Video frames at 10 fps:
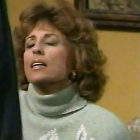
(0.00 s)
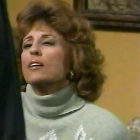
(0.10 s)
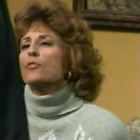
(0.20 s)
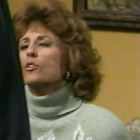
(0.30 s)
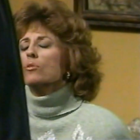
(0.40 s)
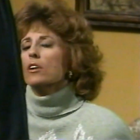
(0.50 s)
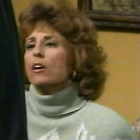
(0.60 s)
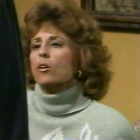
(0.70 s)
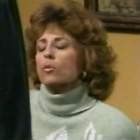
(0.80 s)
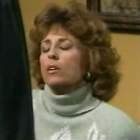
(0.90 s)
If you
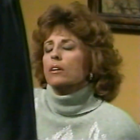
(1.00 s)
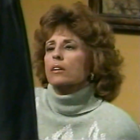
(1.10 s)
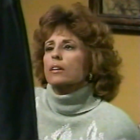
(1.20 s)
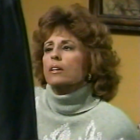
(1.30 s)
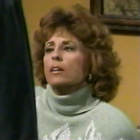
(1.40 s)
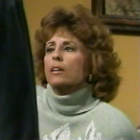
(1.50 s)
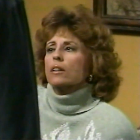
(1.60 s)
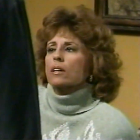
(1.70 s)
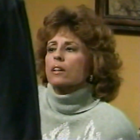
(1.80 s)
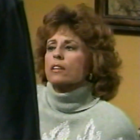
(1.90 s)
know
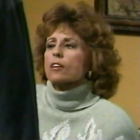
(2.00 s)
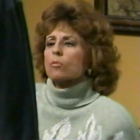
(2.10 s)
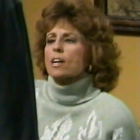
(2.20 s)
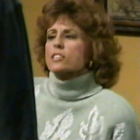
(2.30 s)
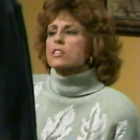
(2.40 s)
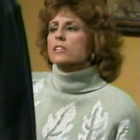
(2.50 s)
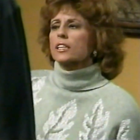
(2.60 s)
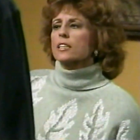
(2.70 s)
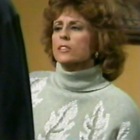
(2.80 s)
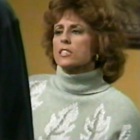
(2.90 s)
that Reginald
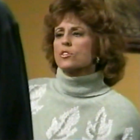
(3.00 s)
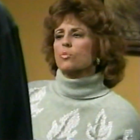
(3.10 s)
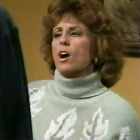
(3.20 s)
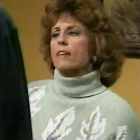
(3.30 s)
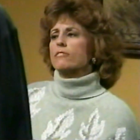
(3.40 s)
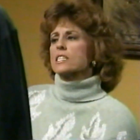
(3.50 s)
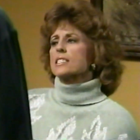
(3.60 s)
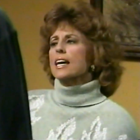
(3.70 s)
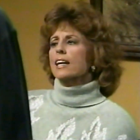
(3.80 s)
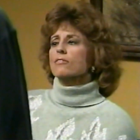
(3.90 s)
killed his wife, does
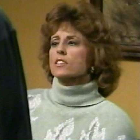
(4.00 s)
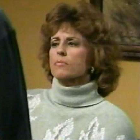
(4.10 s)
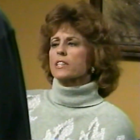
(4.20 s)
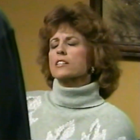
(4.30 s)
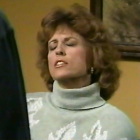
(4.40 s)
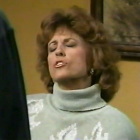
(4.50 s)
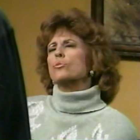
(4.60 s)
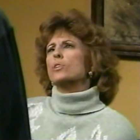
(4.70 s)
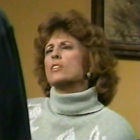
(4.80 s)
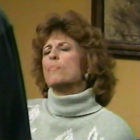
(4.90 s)
that have something to do
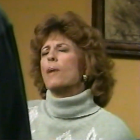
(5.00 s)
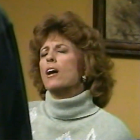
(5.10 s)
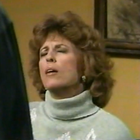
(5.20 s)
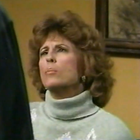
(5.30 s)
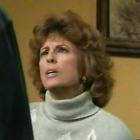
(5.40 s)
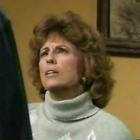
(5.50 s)
with the bomb?